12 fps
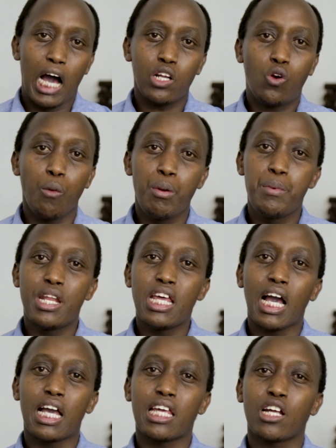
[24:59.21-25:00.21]
Ariko
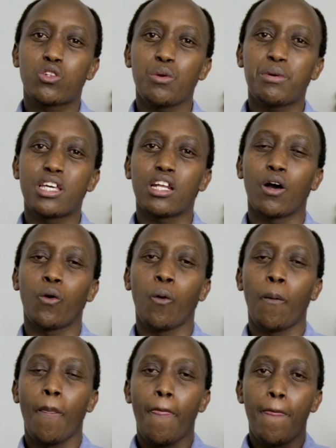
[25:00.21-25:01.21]
Bibiliya iratubwira
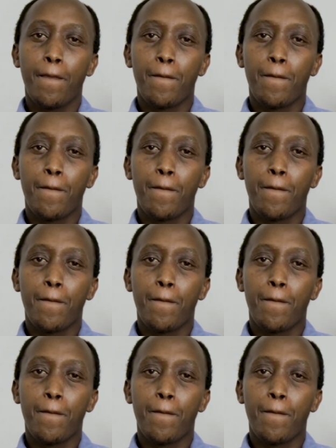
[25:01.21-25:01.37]
ngo